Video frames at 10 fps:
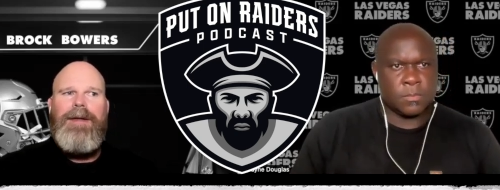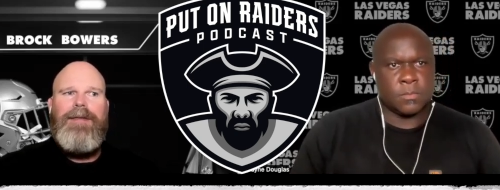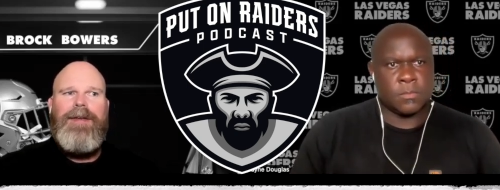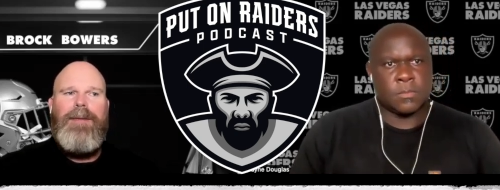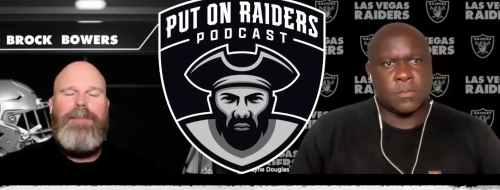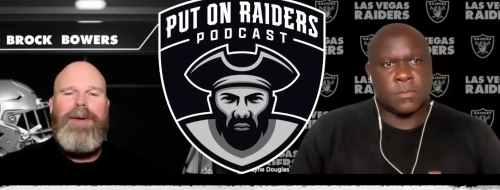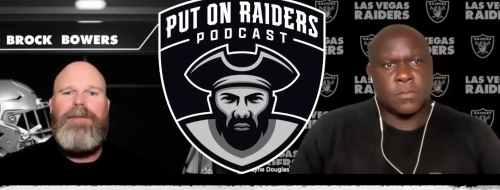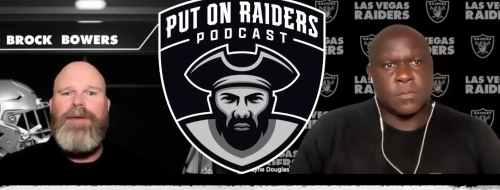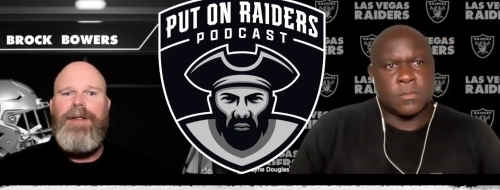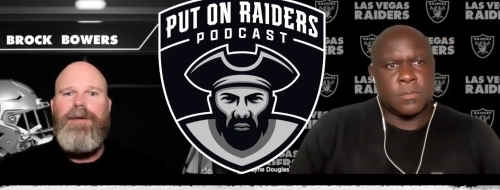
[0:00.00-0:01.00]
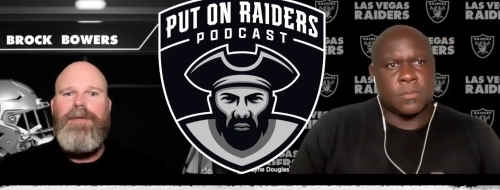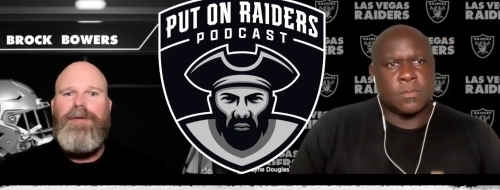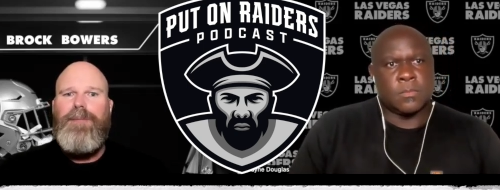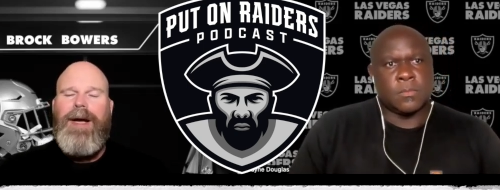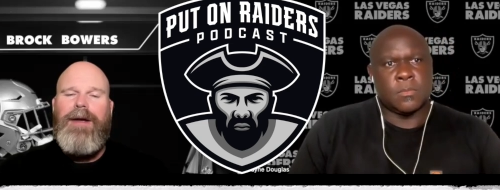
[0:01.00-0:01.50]
Speaker 1: is going to benefit those
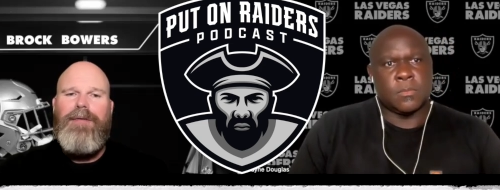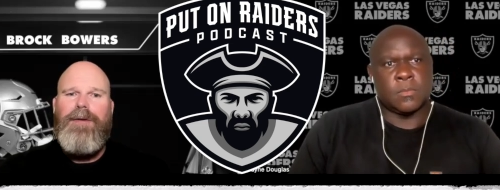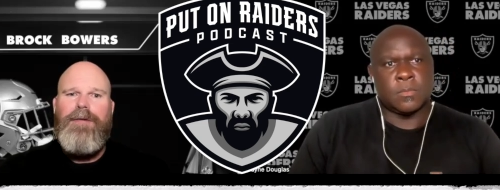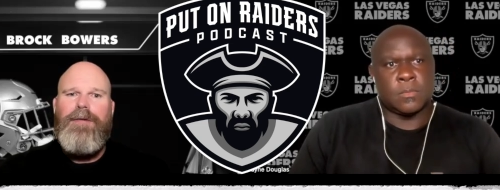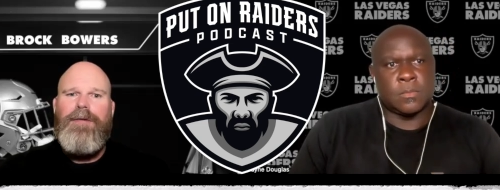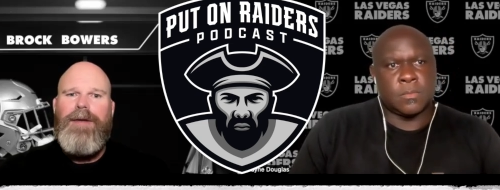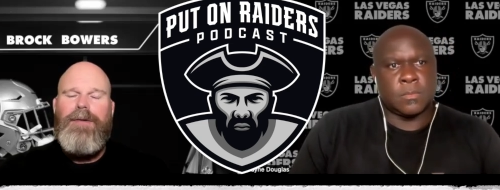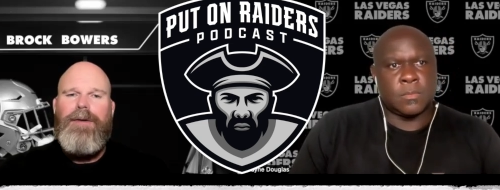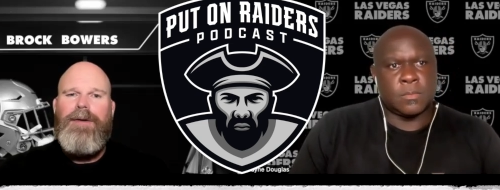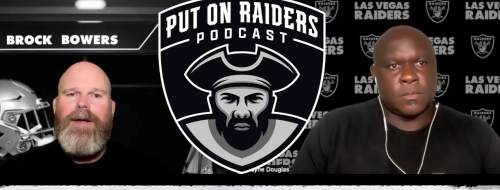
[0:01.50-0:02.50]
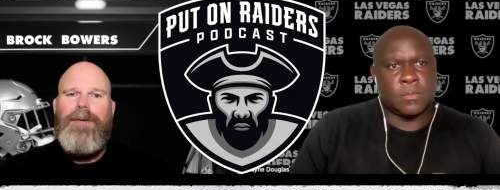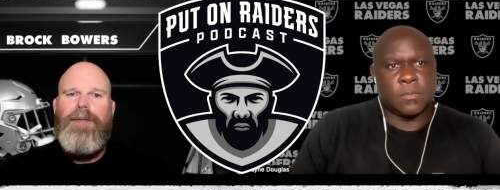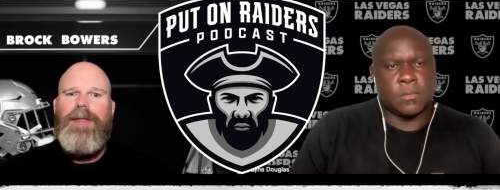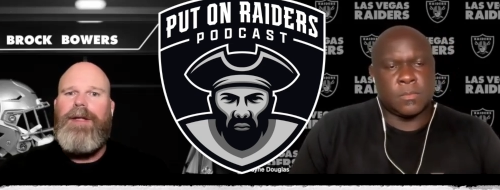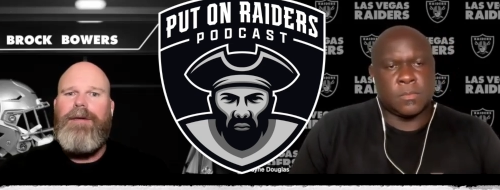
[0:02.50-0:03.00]
two pass rushers because I don't I don't
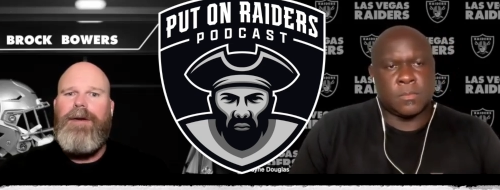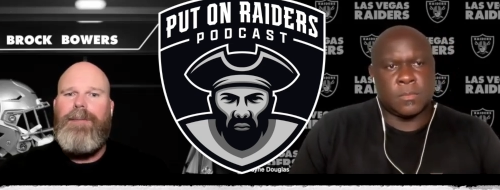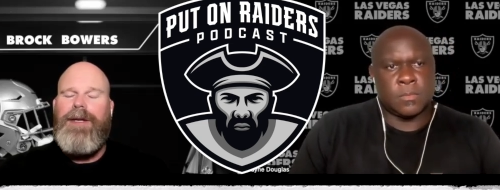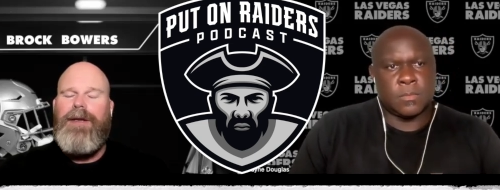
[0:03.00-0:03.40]
think they're going to be an